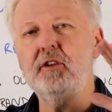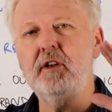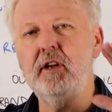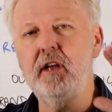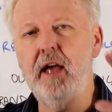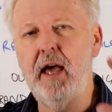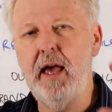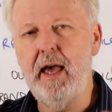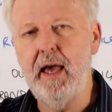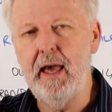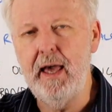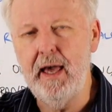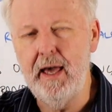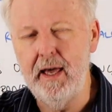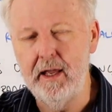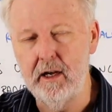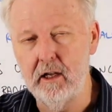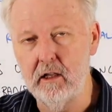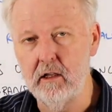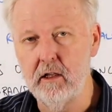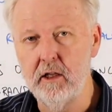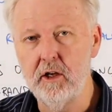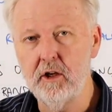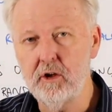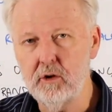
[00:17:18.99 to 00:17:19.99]
an
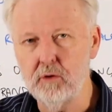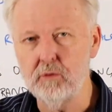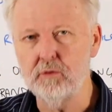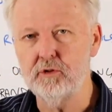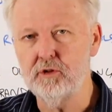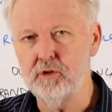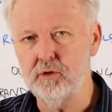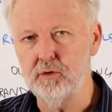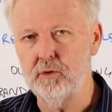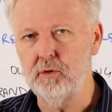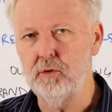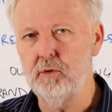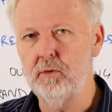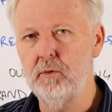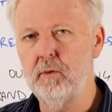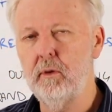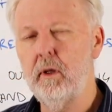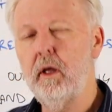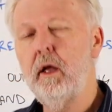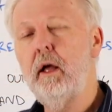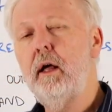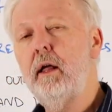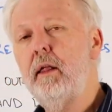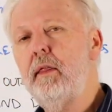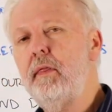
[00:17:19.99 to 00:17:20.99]
analytical tool,